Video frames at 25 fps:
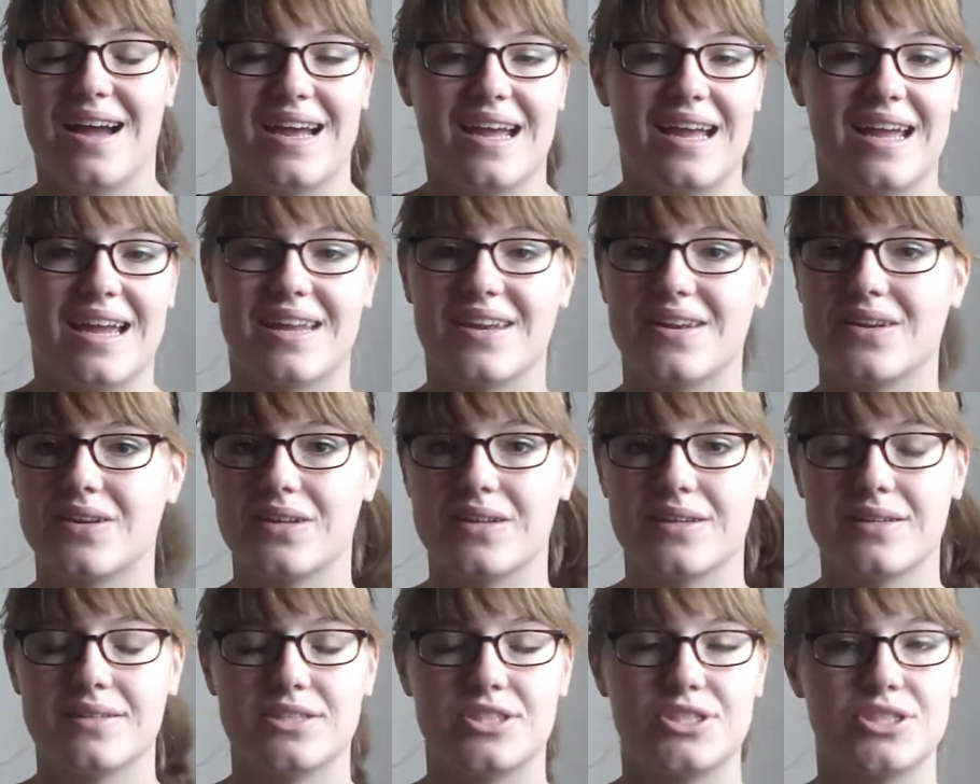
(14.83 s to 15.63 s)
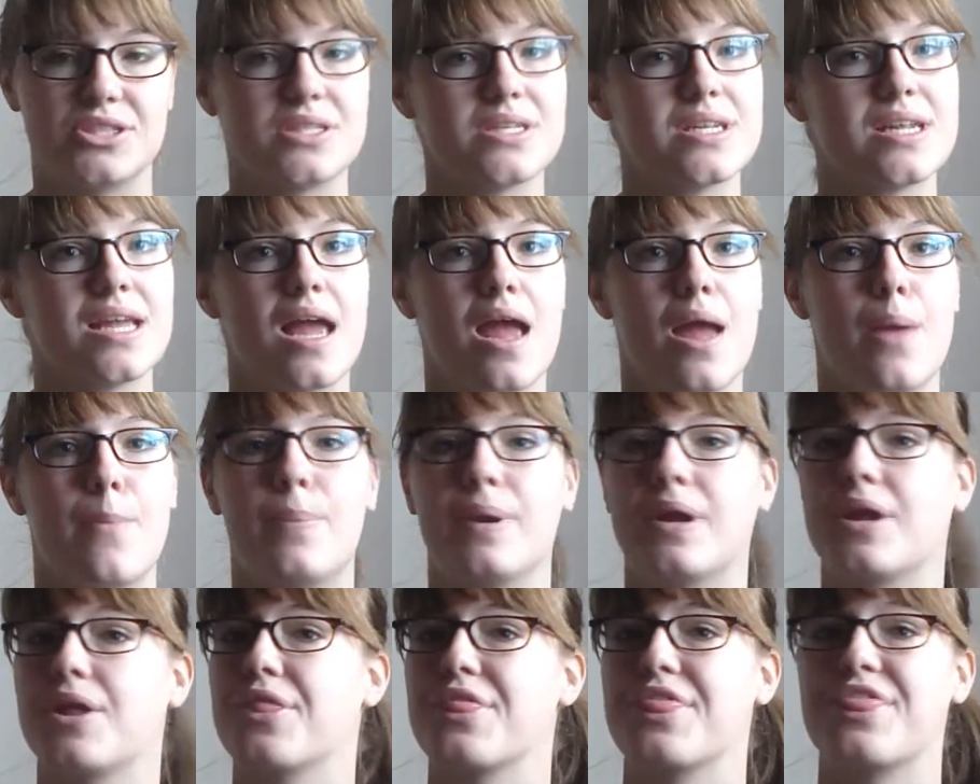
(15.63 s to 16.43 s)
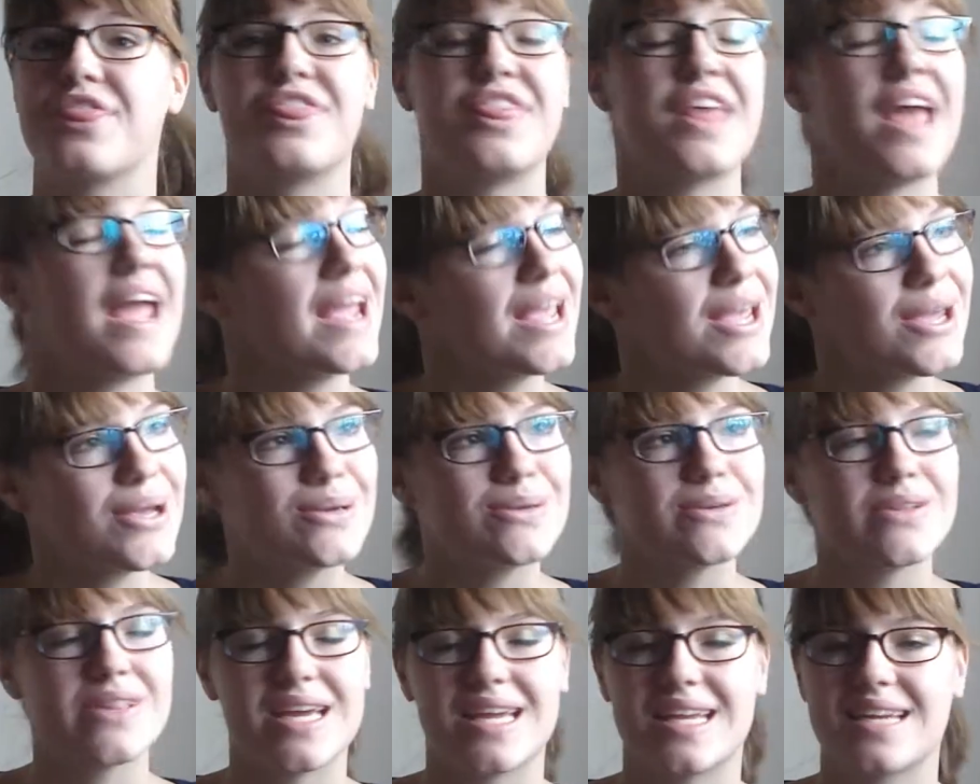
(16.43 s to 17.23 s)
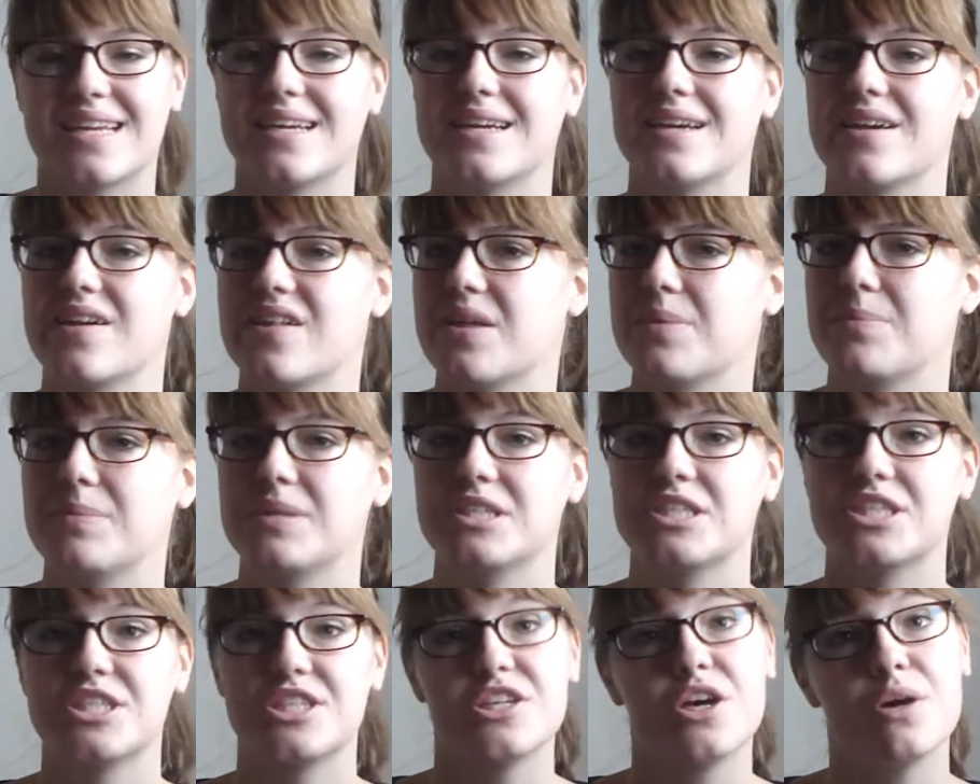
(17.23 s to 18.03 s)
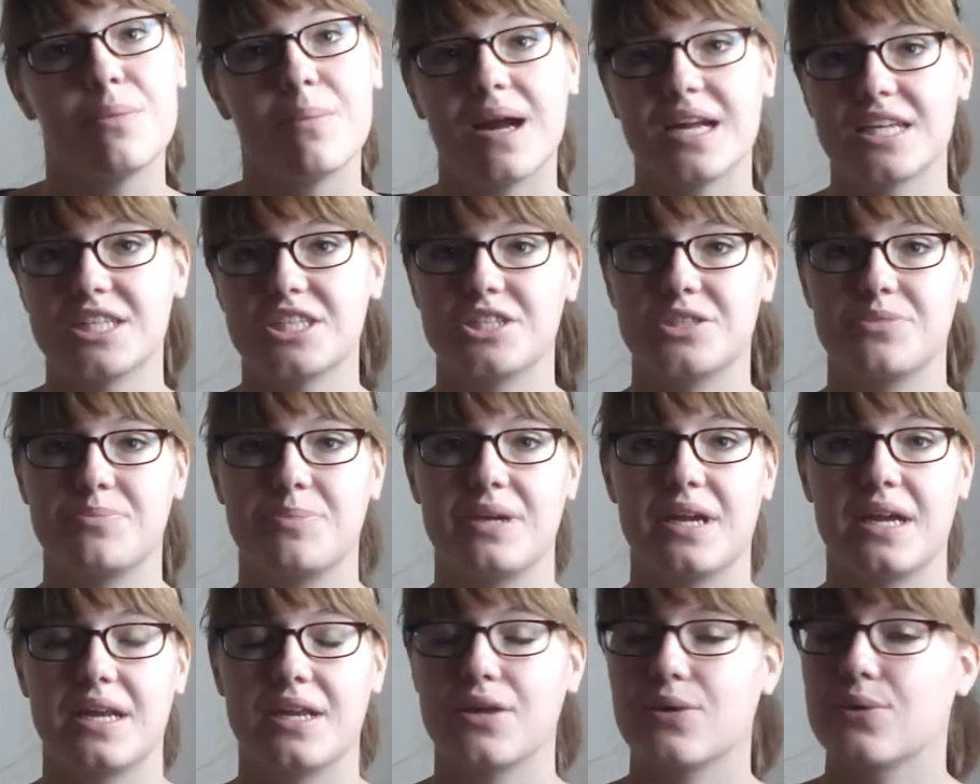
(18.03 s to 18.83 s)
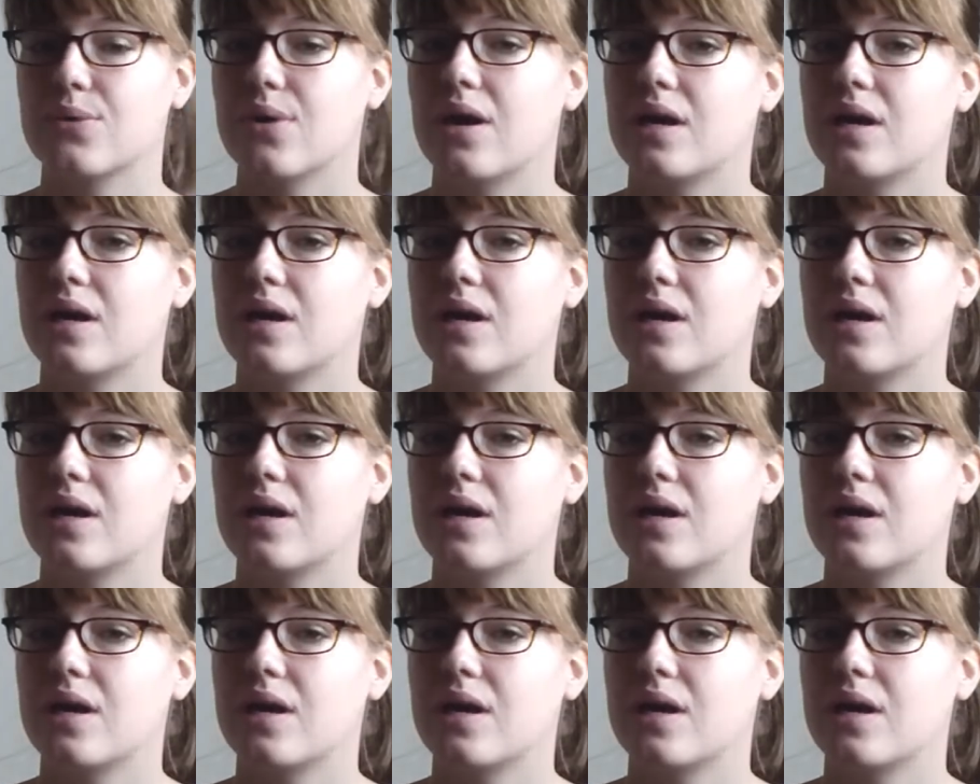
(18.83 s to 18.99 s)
And just a big thank you. That means so much to me, and